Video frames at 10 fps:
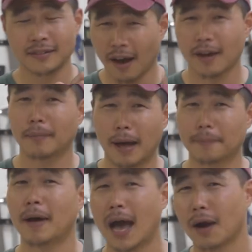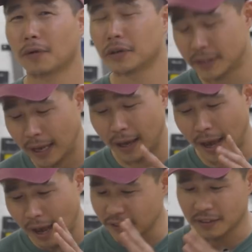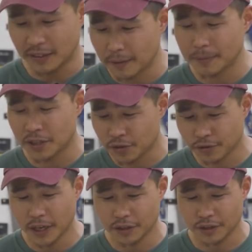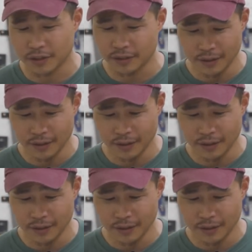talk about power, they have a demonstration